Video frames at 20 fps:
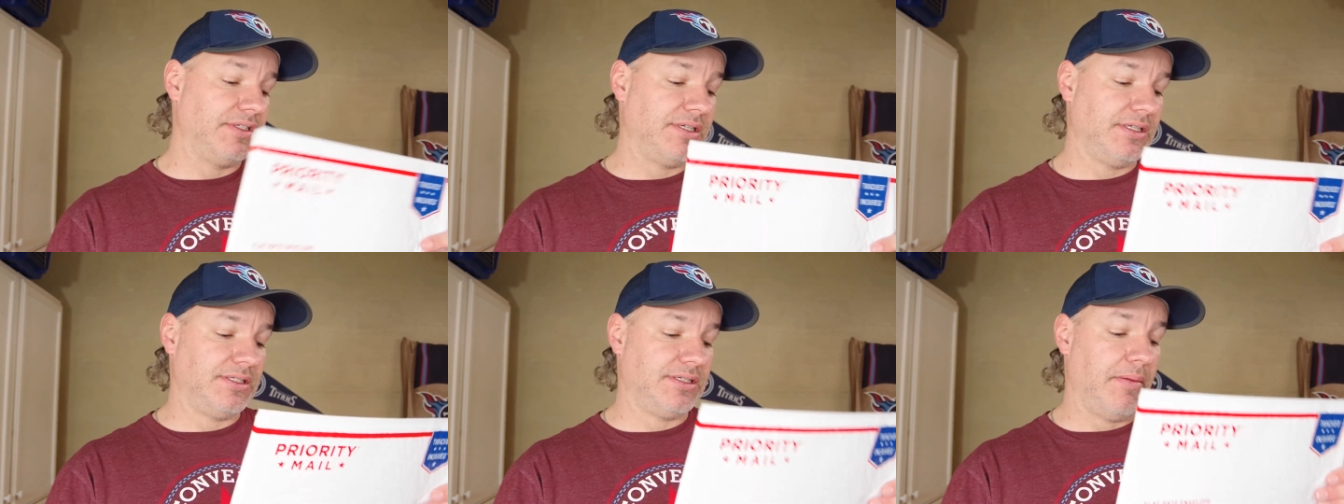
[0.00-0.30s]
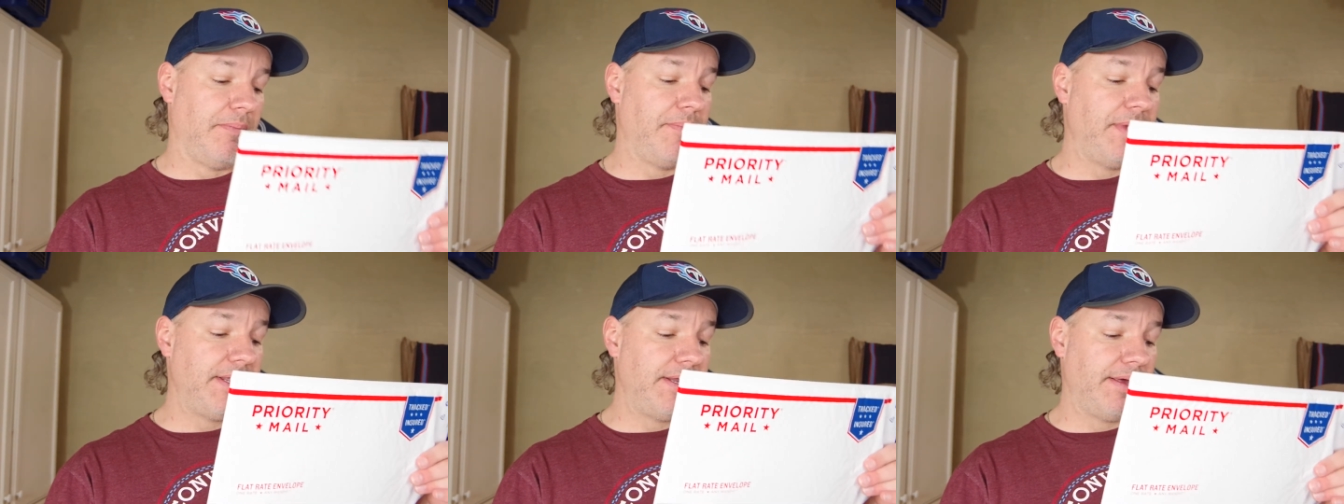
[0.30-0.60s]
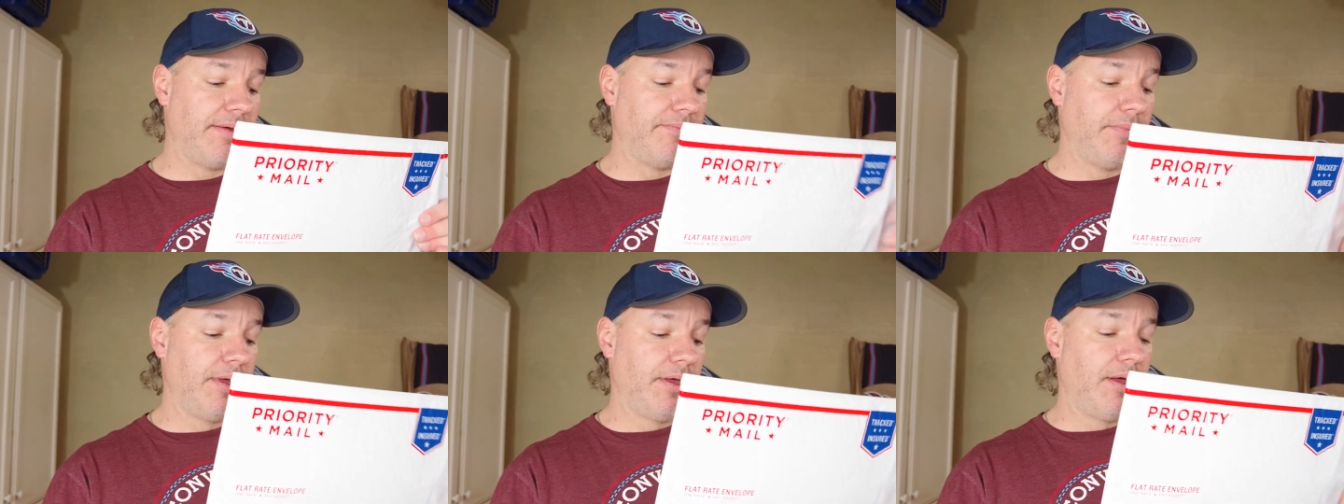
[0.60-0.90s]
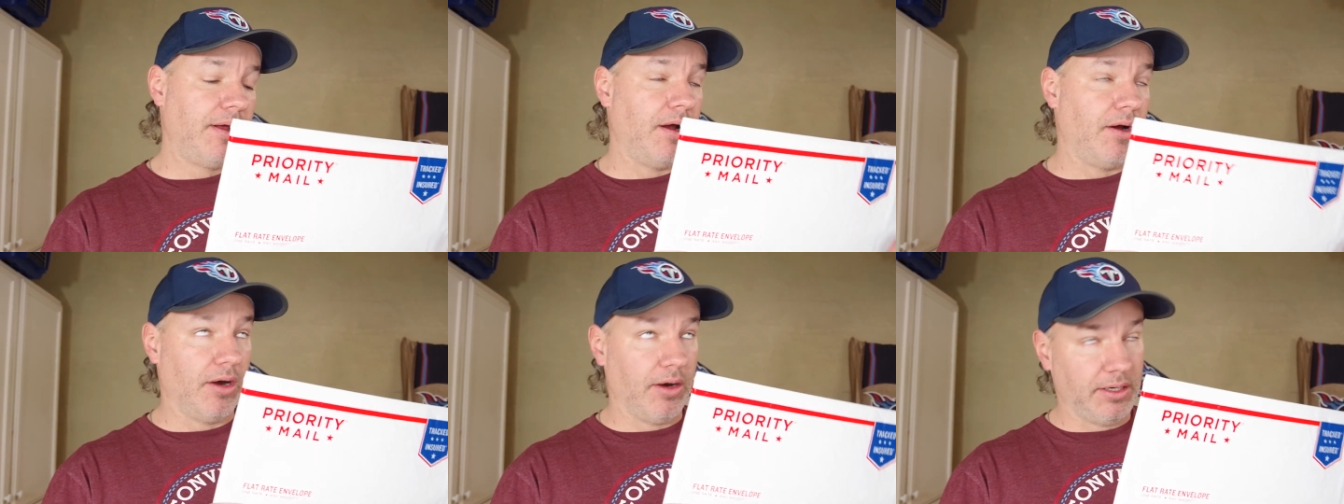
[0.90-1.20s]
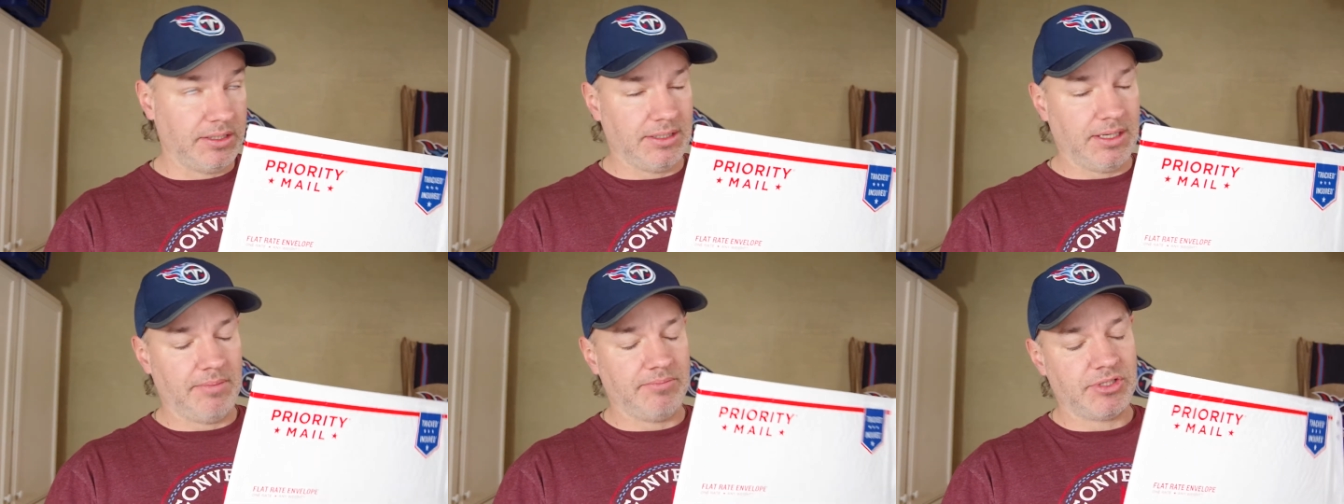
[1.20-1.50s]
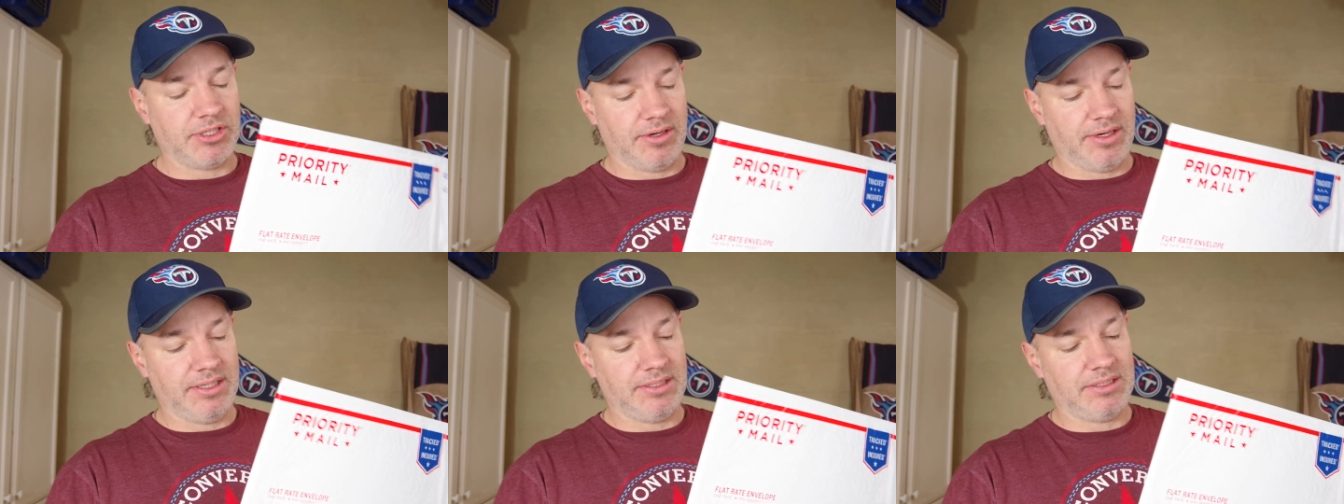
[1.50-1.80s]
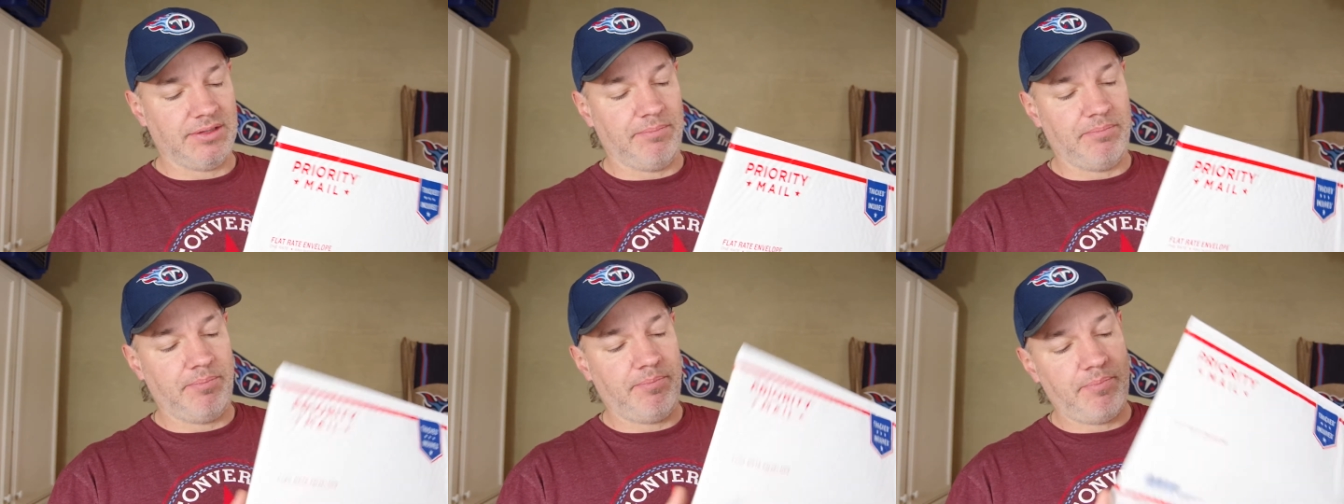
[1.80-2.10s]
It's a medium, or I'm sorry, it's
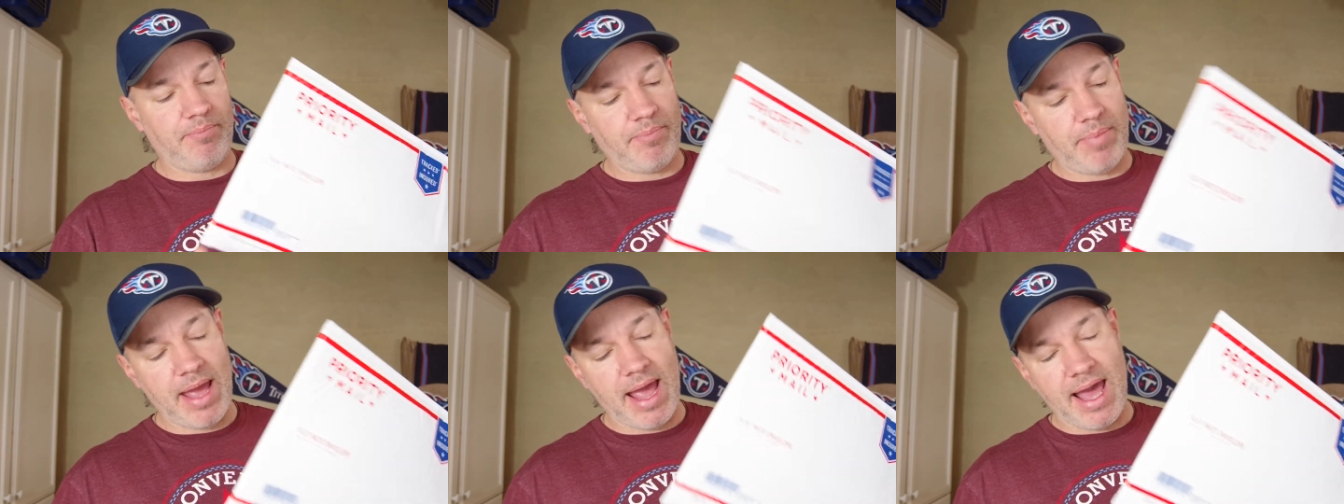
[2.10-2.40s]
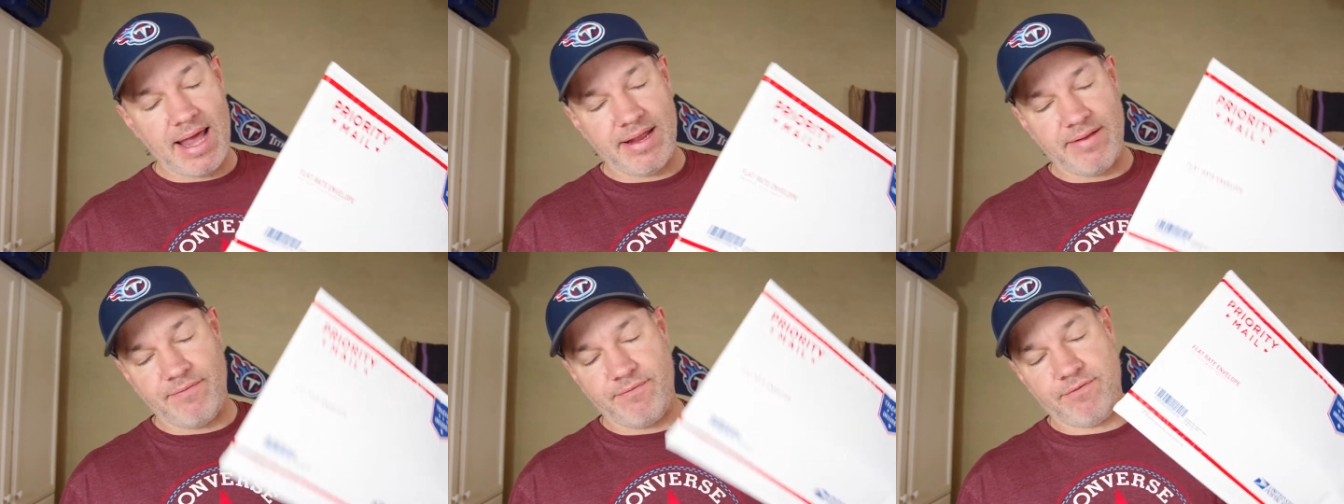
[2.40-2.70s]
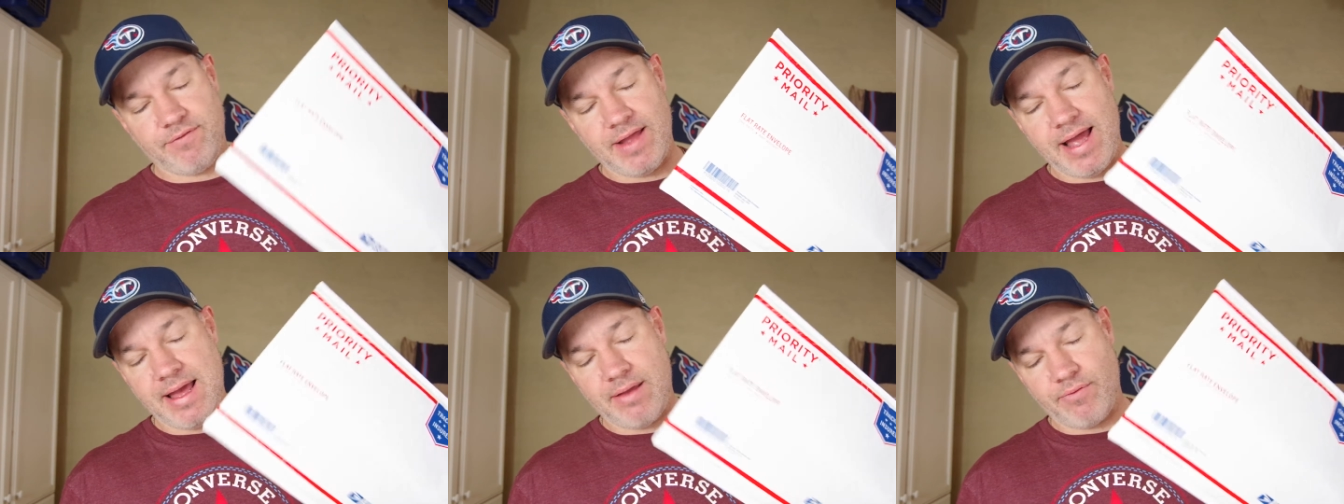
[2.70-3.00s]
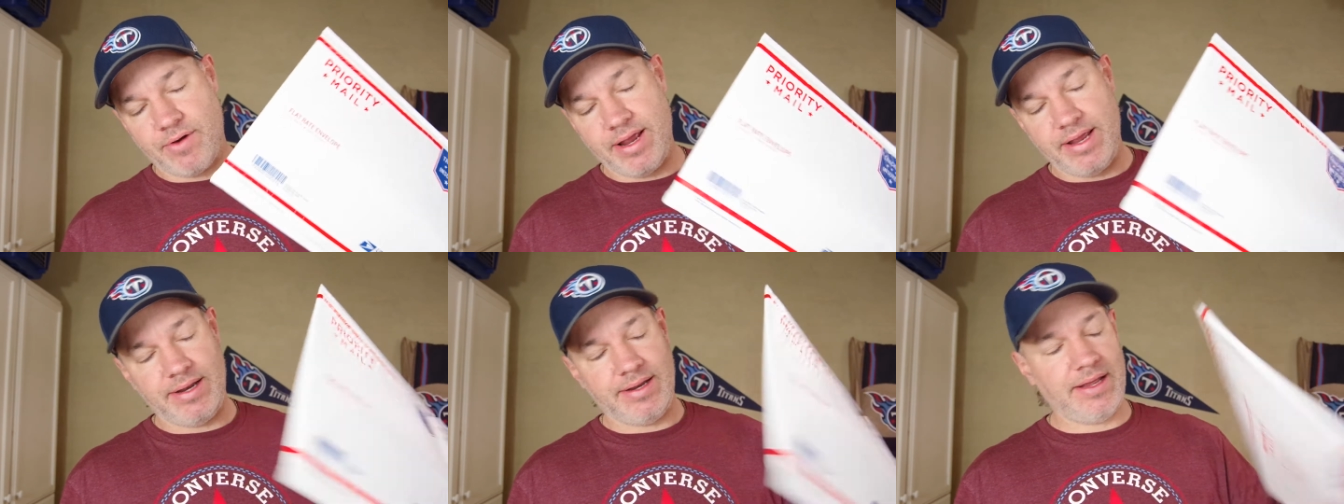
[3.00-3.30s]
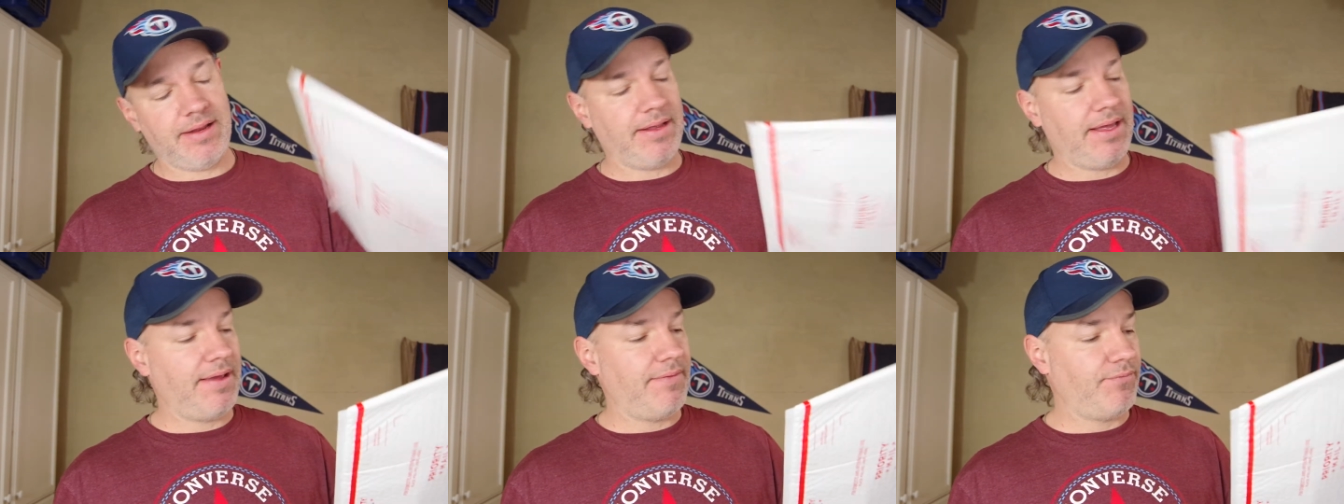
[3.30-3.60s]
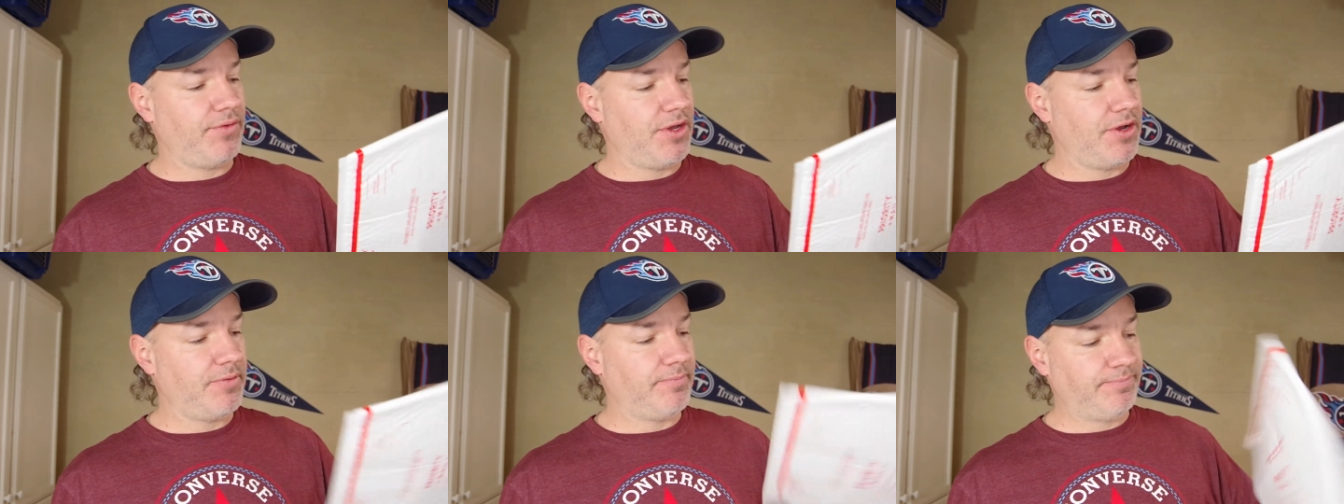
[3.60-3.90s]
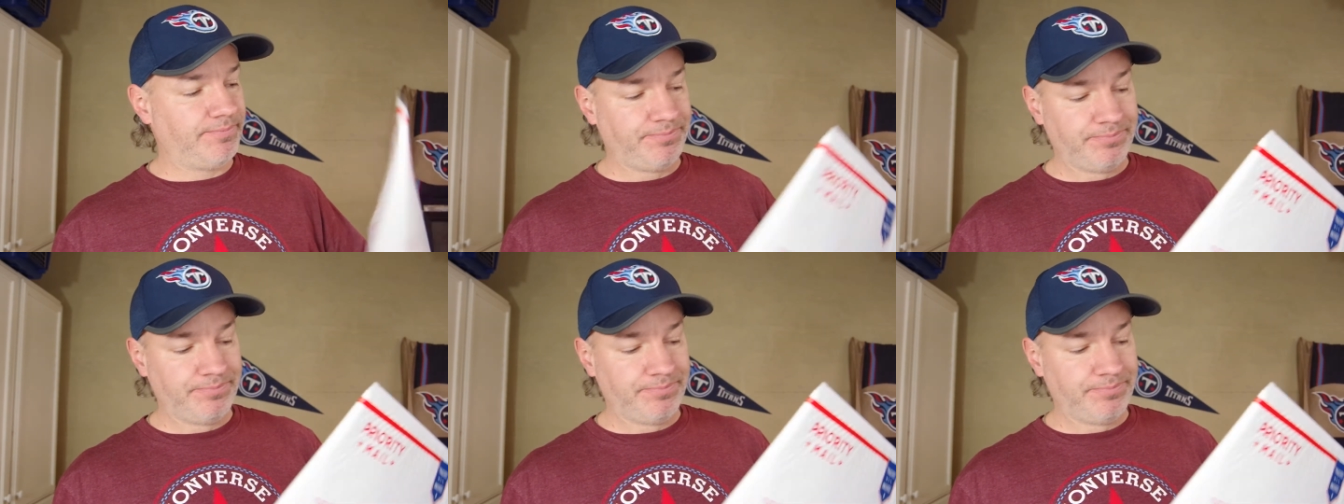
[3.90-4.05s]
a padded flat rate envelope.